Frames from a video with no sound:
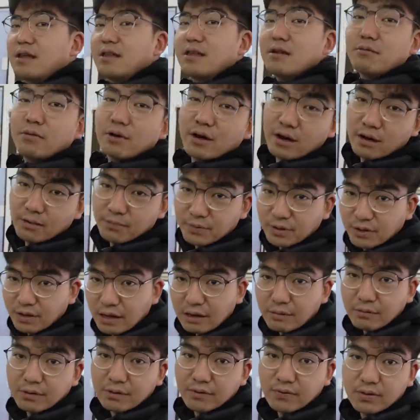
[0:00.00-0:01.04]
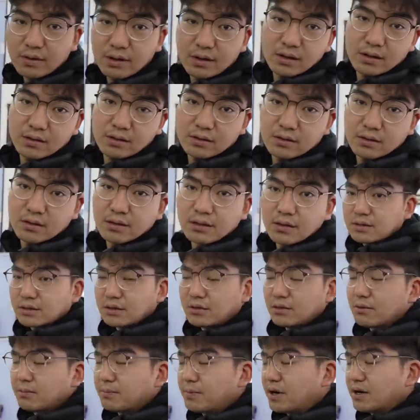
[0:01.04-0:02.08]
and they will help you out with like the
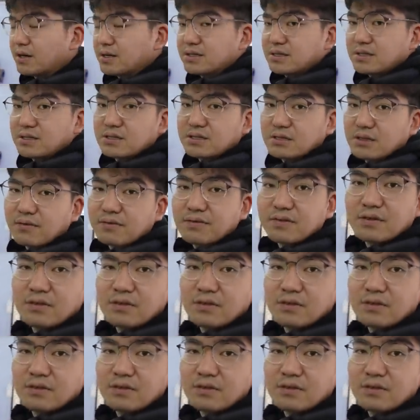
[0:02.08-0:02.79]
you know parts and stuff